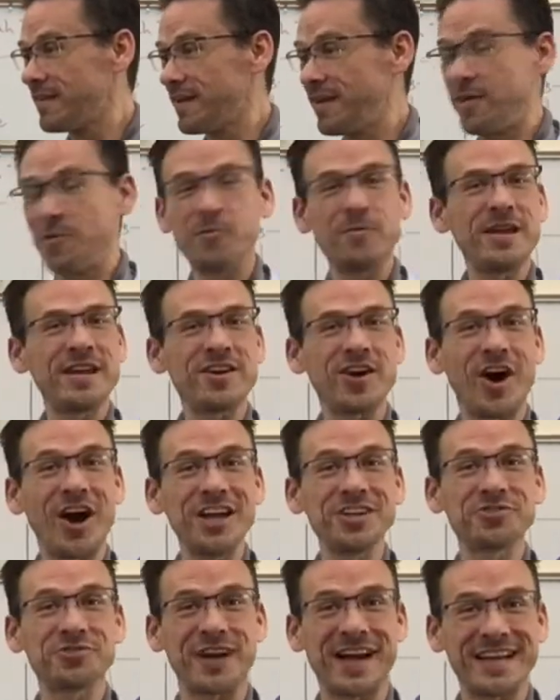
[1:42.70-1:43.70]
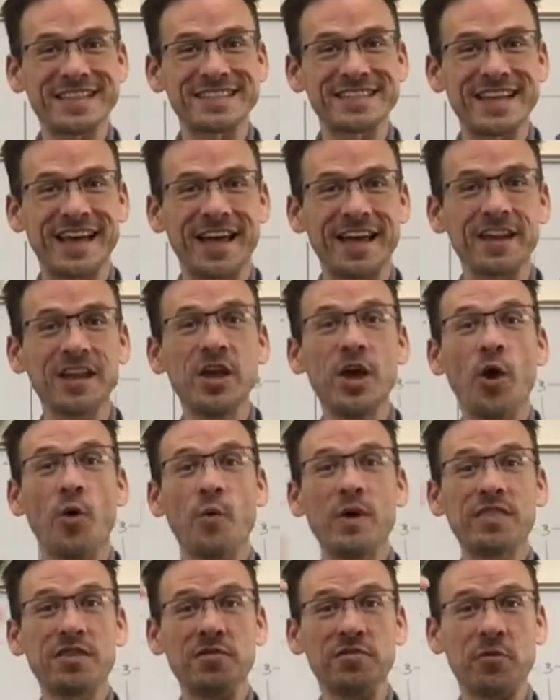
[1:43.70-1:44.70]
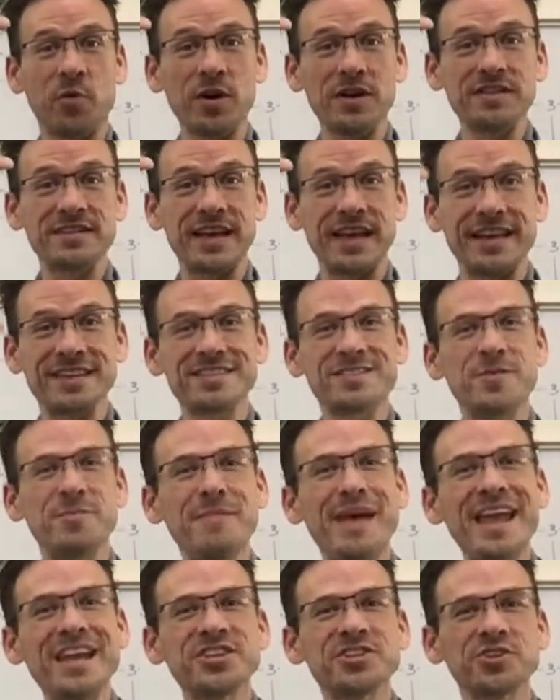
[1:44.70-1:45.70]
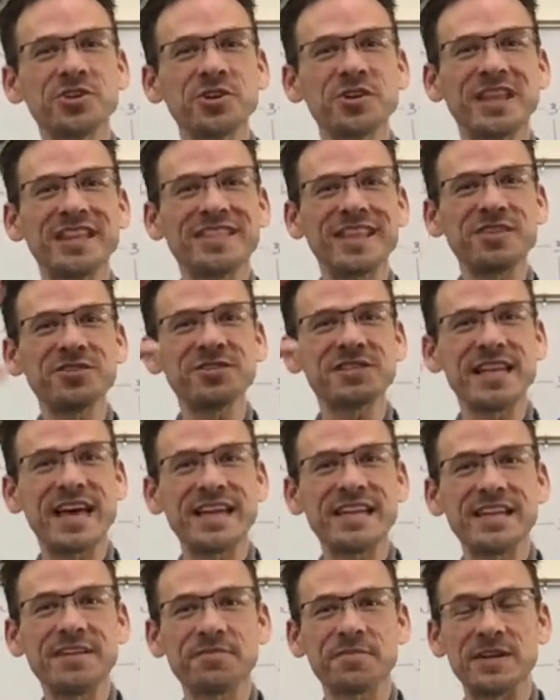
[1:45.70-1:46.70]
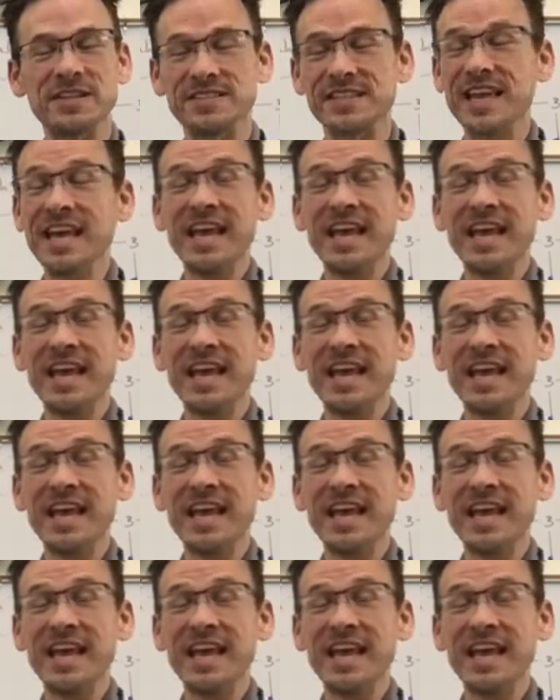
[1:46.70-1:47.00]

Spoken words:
we contrast that with a forte. So make sure that there's that difference.